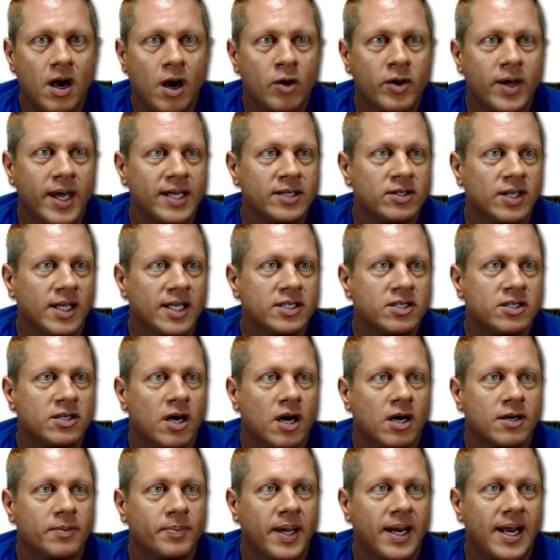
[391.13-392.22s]
Okay, so let's
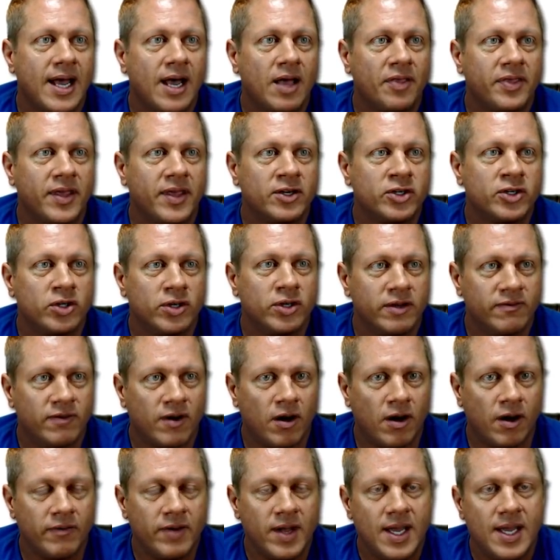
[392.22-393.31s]
talk about how things should
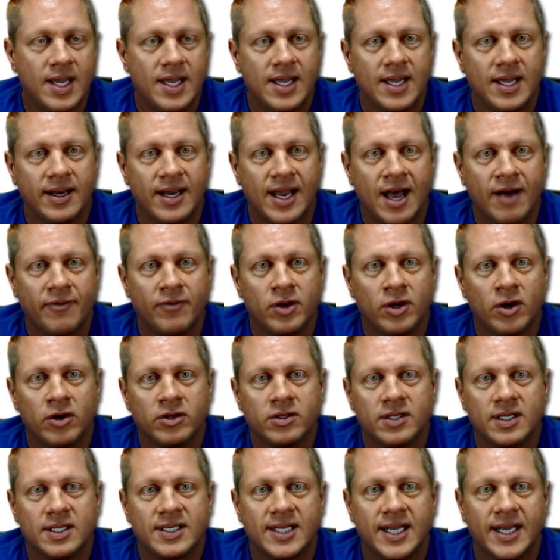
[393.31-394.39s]
evolve. Now, if you
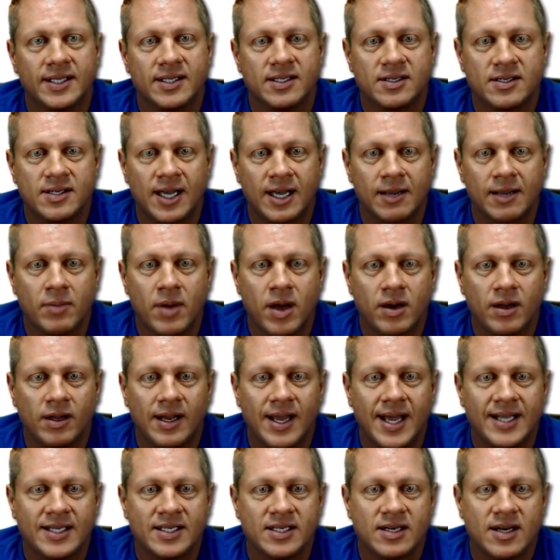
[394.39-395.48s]
notice in the Texas Tech model
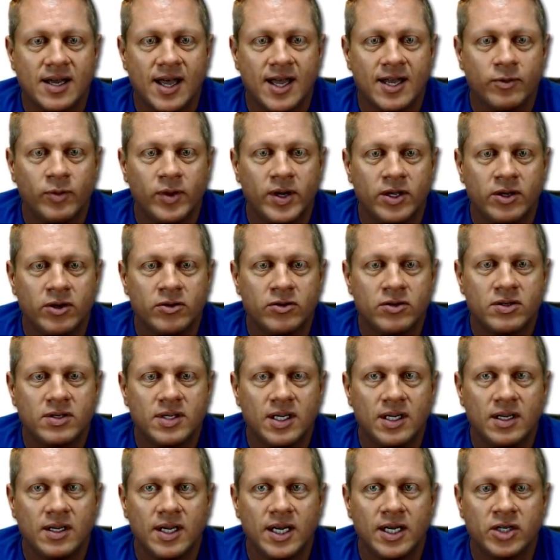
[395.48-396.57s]
last night, we used
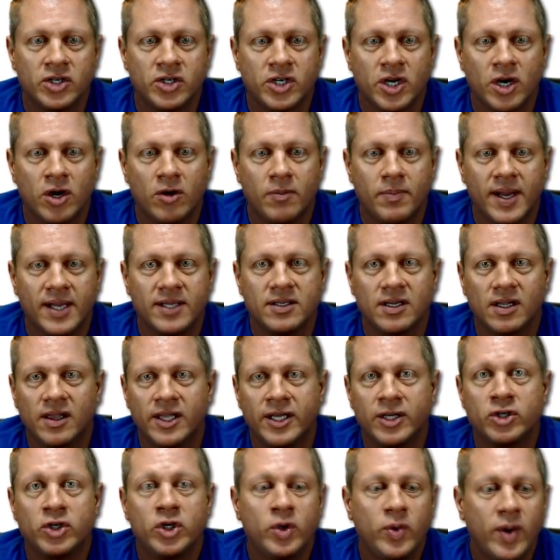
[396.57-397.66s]
it. It showed
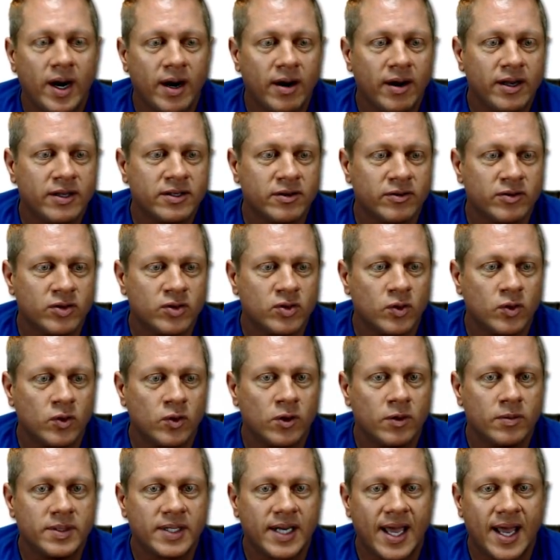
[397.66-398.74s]
basically two areas of
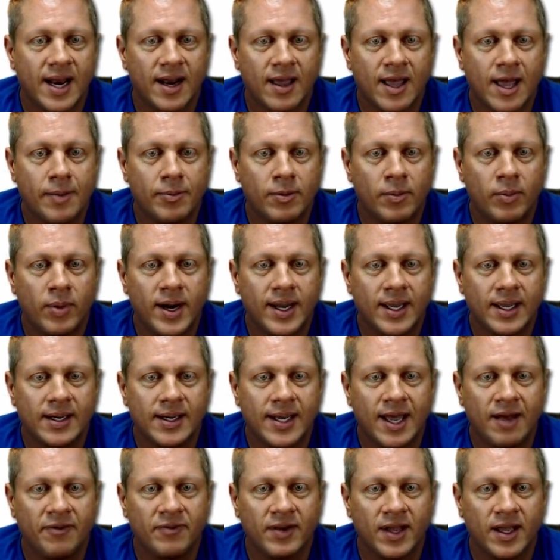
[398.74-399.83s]
storms. It had a couple breaking
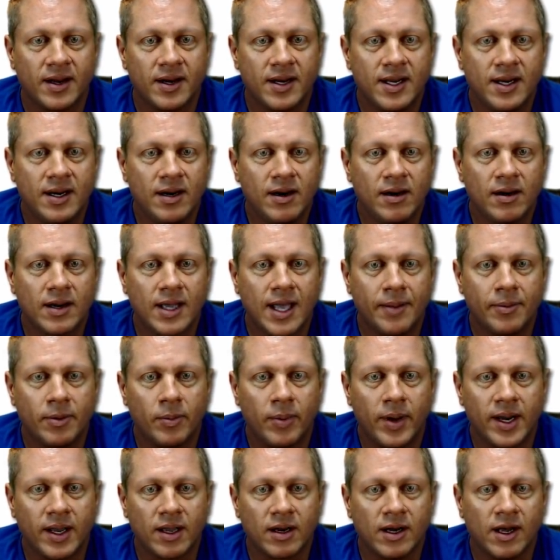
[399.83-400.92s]
up down here and a couple
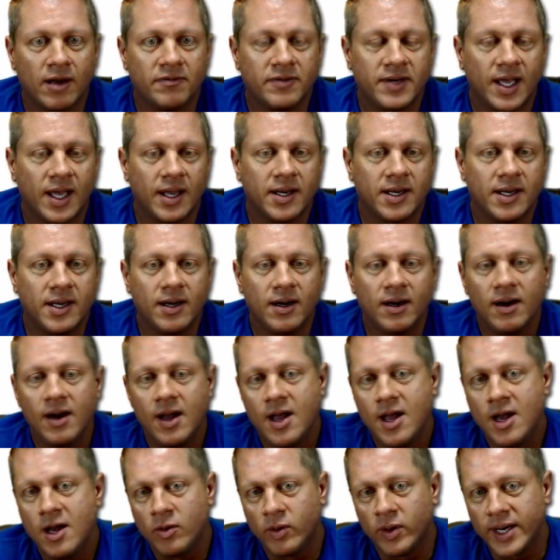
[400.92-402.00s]
breaking up down here.
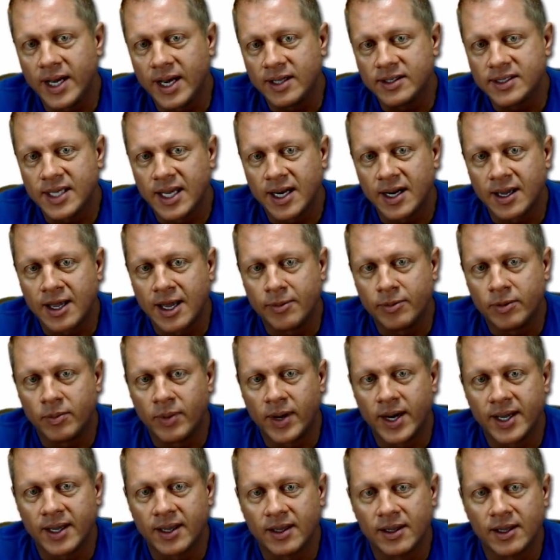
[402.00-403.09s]
Well, now it's got a couple
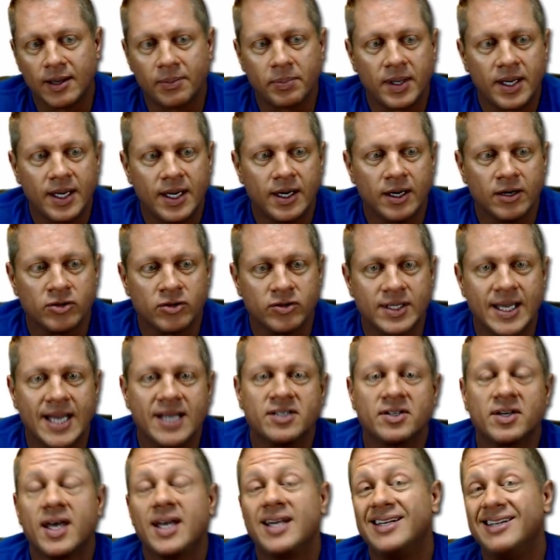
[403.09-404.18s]
breaking up here. So it's
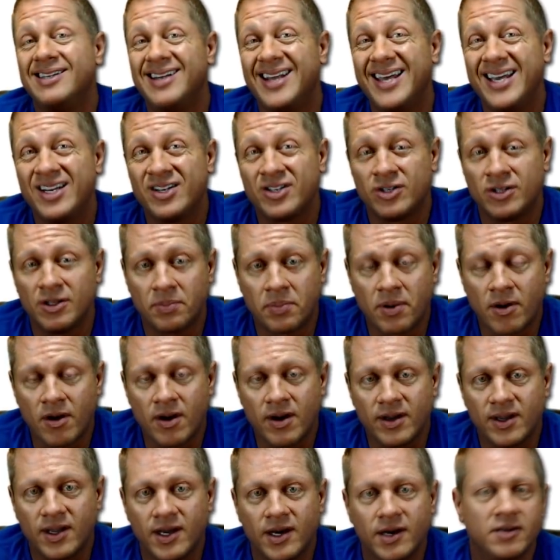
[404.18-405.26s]
actually kind of late to the
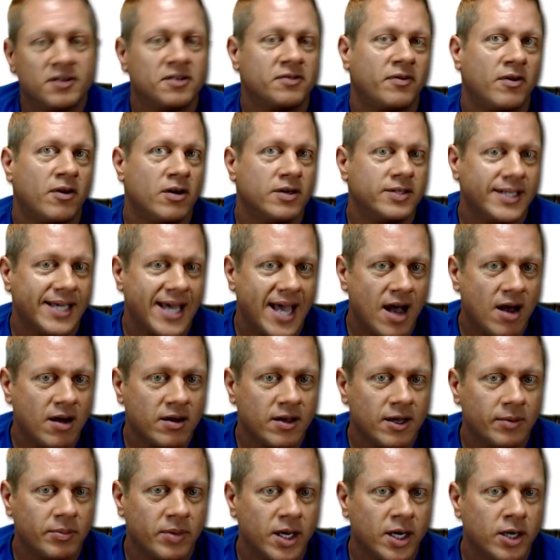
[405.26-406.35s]
party here as far as the
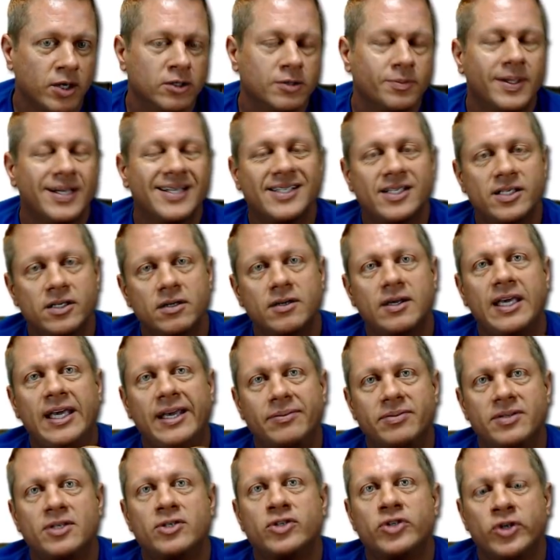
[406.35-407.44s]
outcome goes, but it still
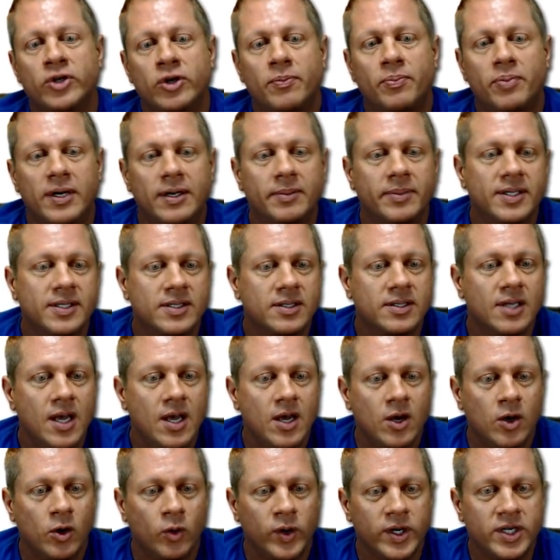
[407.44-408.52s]
keeps the general premise,
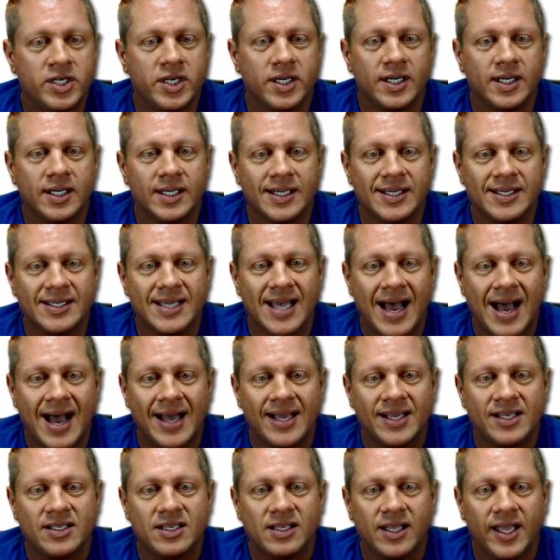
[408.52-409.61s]
which is
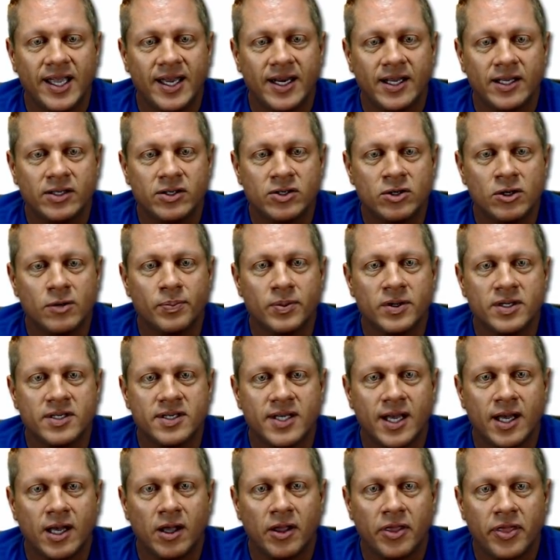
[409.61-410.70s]
isolated
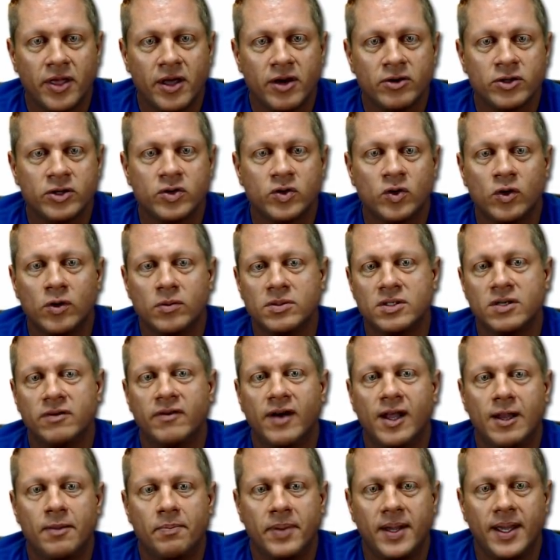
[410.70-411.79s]
supercell thunderstorms
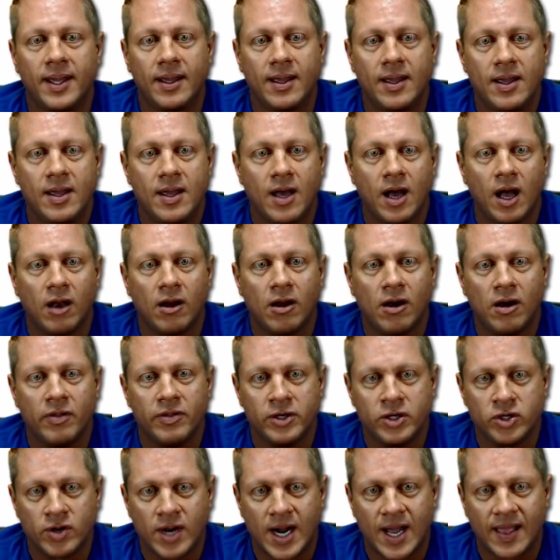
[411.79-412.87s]
developing along
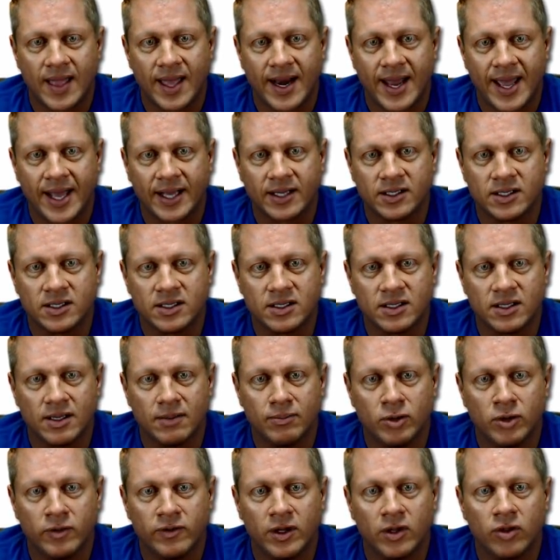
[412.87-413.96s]
the dryline axis and
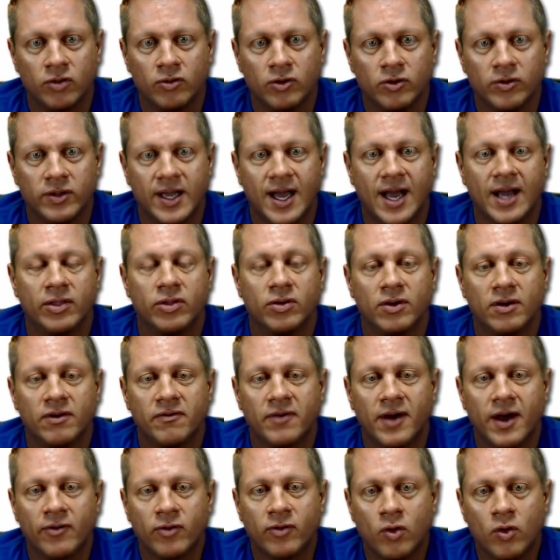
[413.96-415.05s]
then moving through the
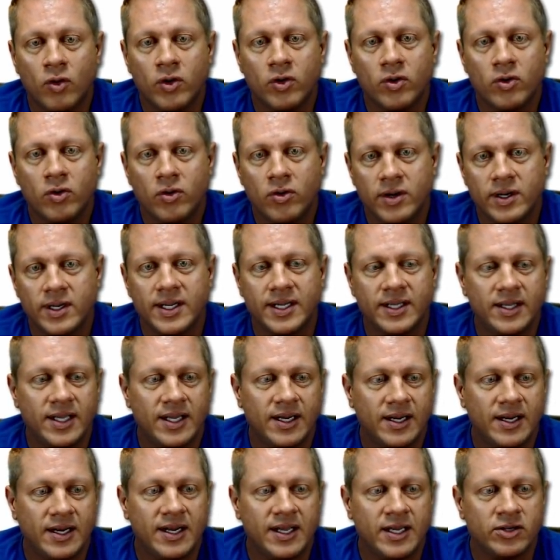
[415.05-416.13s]
I-35 corridor and
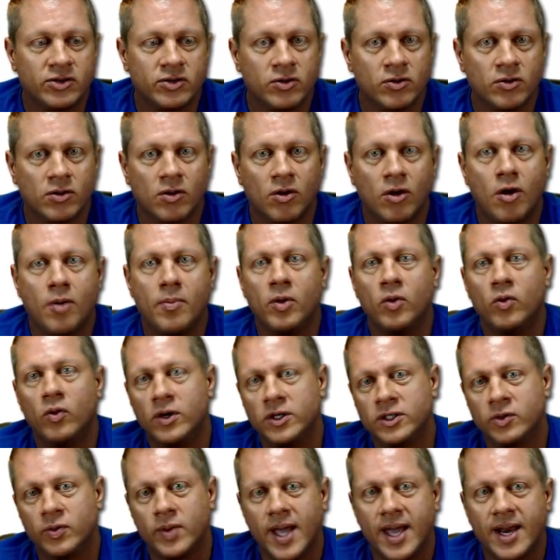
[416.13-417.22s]
then in eastern Oklahoma
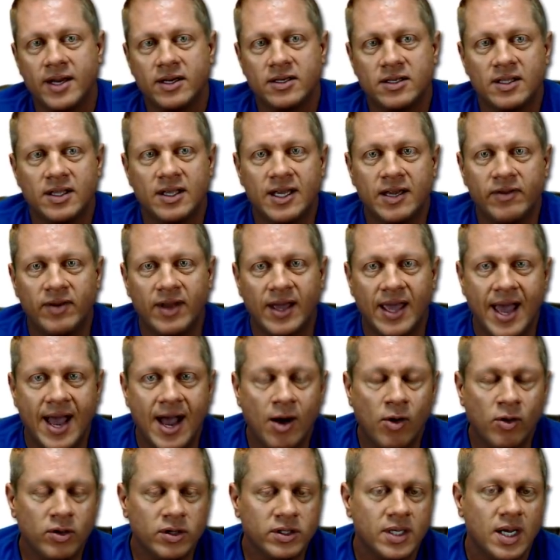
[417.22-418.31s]
once we head into the evening
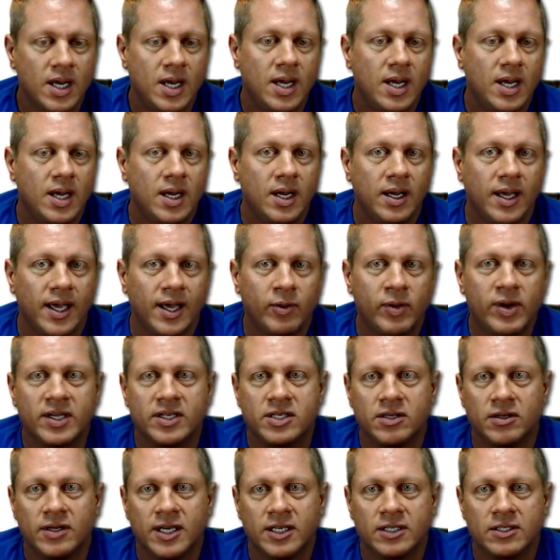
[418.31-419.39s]
hours. and we can
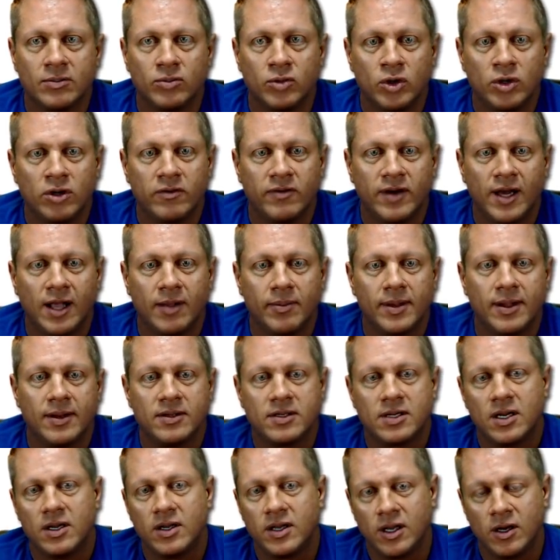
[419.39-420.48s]
still get some new
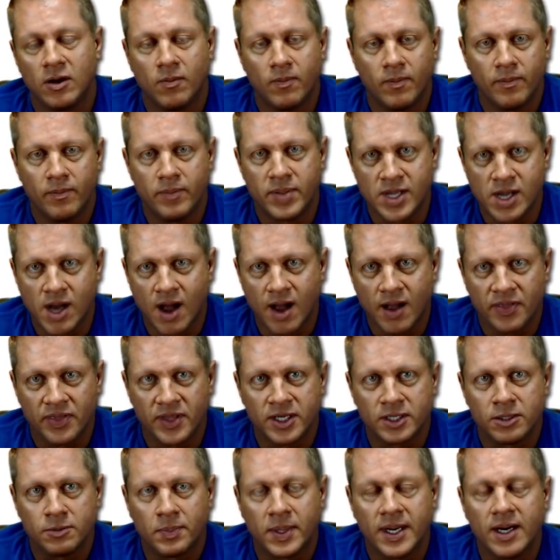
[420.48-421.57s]
development, beyond
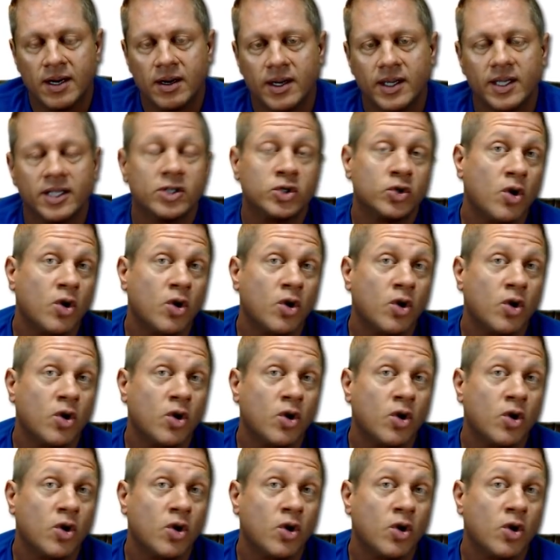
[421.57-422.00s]
this period.